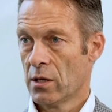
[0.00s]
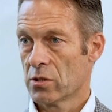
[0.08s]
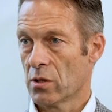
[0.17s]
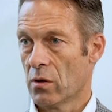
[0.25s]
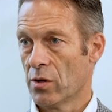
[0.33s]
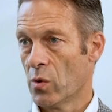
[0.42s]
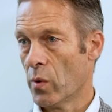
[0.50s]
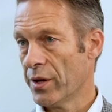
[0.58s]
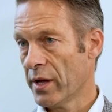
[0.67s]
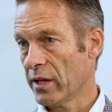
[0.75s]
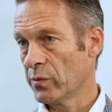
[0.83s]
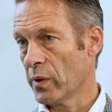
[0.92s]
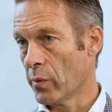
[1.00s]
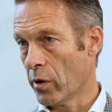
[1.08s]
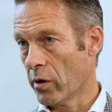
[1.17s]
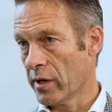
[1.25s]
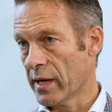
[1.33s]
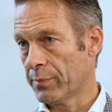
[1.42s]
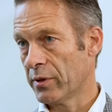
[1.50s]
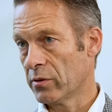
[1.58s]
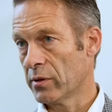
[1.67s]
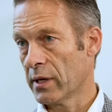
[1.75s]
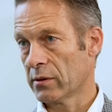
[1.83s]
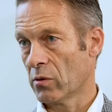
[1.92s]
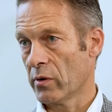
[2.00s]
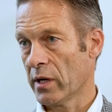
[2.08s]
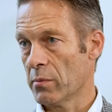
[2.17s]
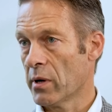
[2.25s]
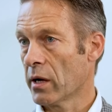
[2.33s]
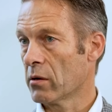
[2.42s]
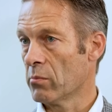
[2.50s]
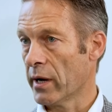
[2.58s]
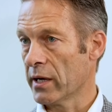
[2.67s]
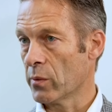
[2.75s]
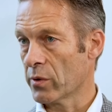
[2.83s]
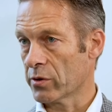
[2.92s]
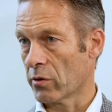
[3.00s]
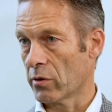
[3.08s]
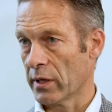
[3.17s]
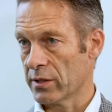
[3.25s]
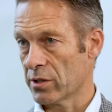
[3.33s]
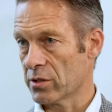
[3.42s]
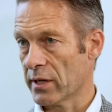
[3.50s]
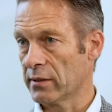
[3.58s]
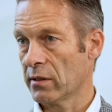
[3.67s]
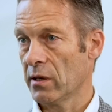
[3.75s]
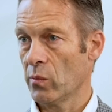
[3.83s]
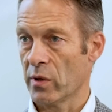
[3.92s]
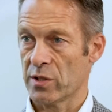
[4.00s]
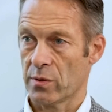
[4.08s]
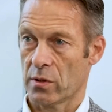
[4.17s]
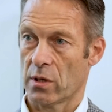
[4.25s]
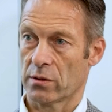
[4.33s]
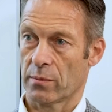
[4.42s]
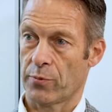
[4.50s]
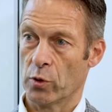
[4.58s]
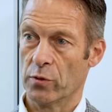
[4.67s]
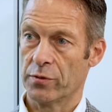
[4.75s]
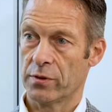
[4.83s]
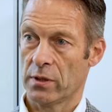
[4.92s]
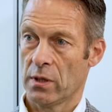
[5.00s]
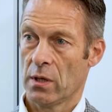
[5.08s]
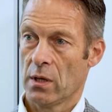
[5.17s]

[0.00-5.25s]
So on the one hand, we were adapting to that already by combining with oral azacitidine, which got approved